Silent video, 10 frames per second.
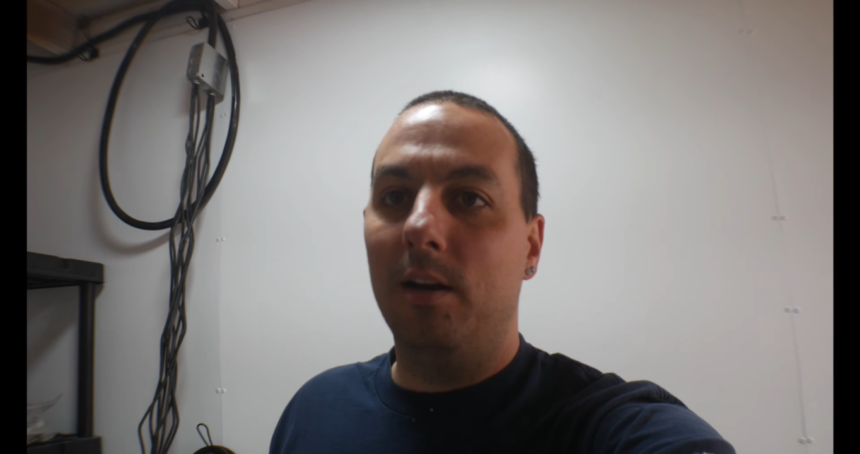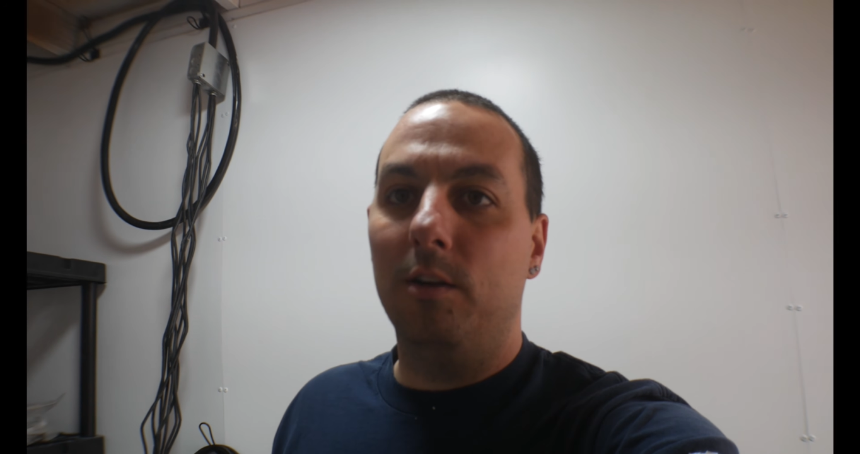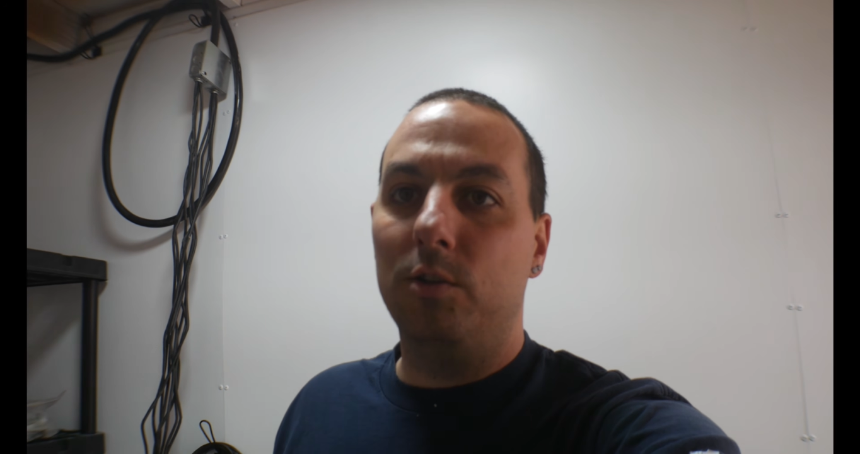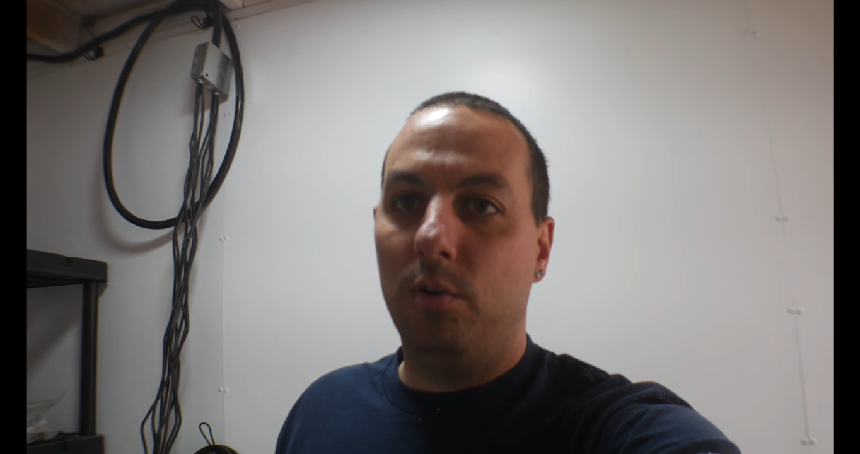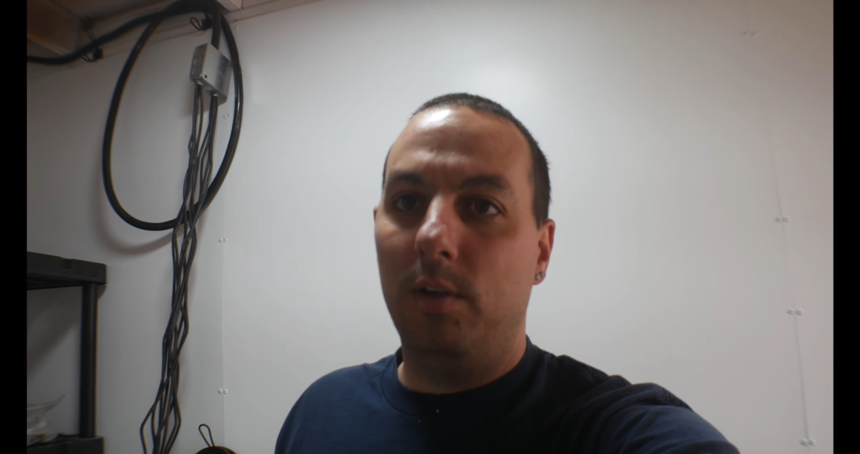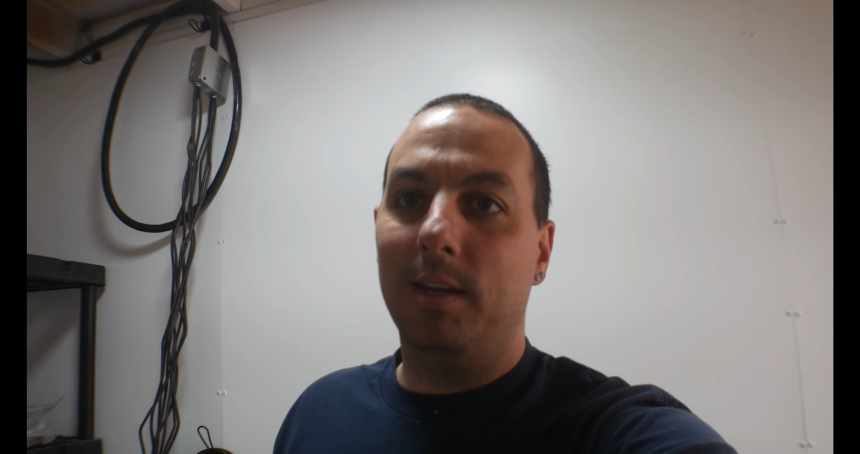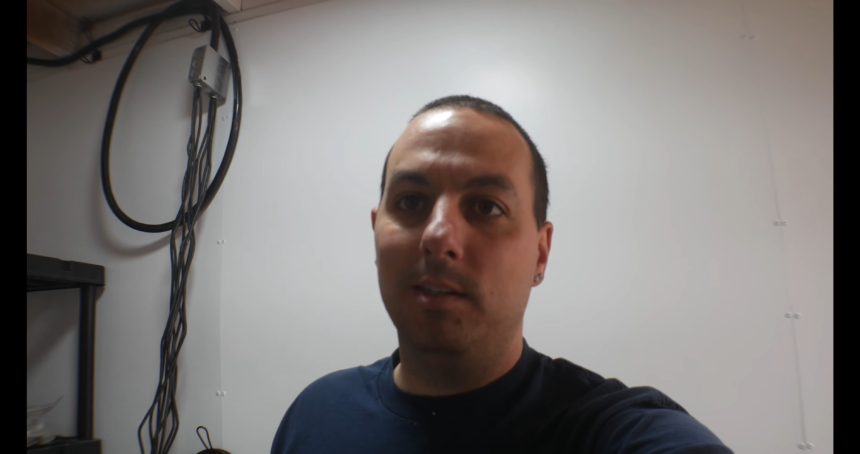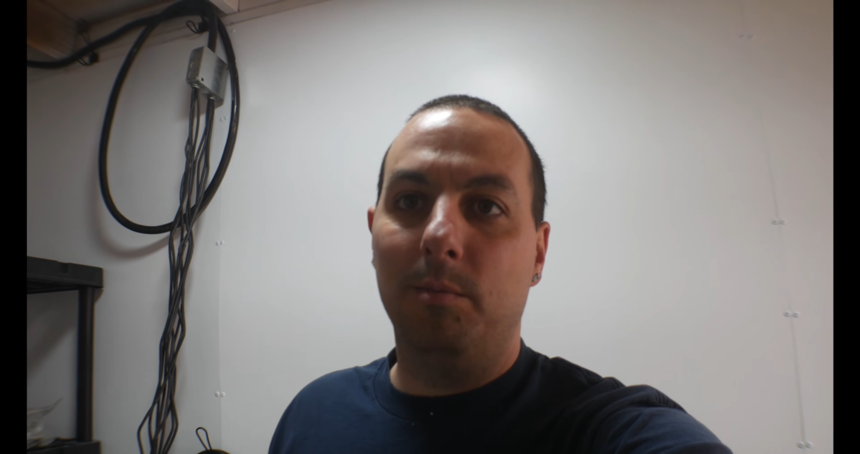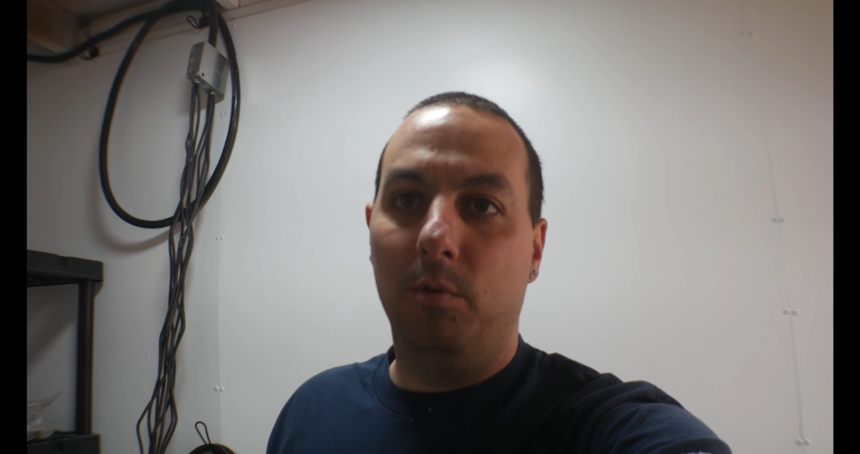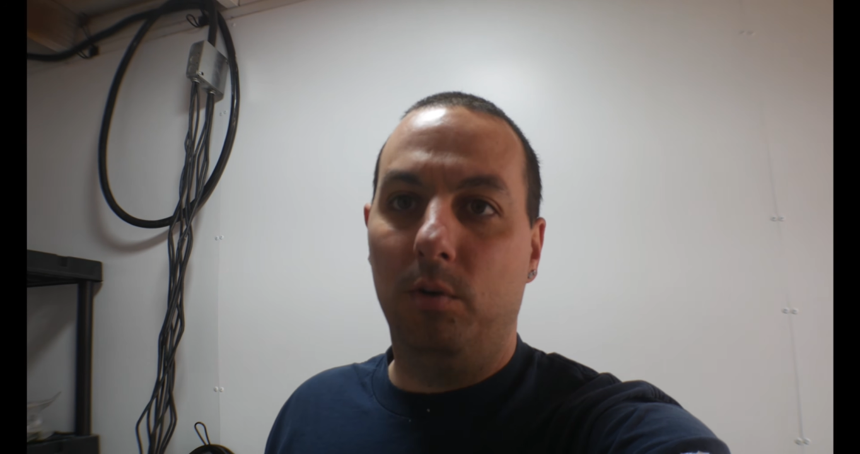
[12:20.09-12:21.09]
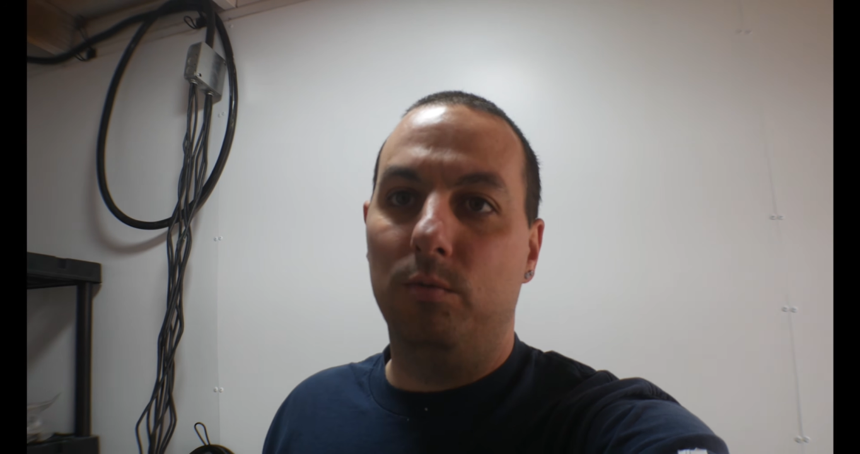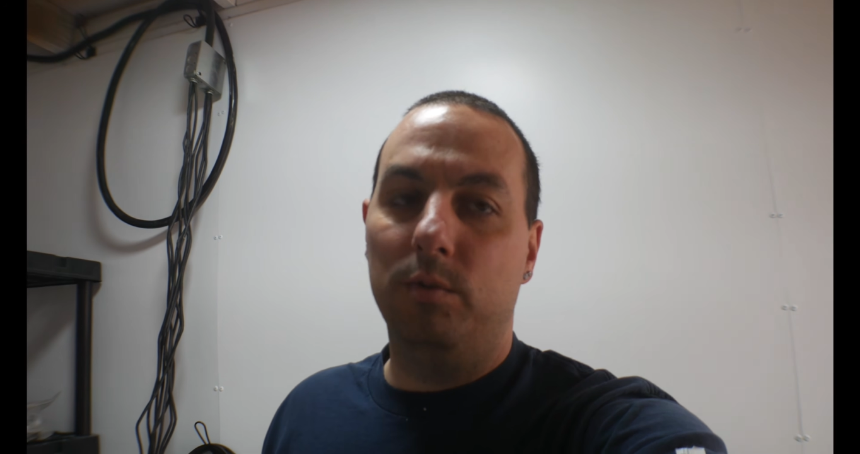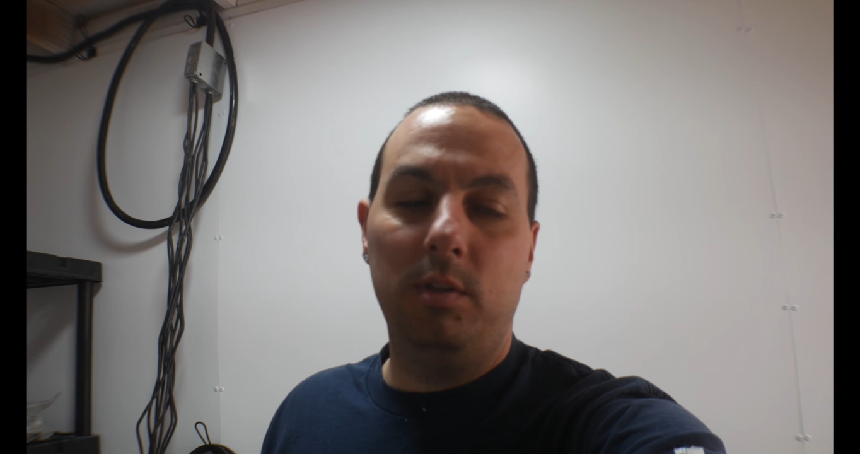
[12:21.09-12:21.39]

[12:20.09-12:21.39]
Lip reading: and I'll show you guys some more cool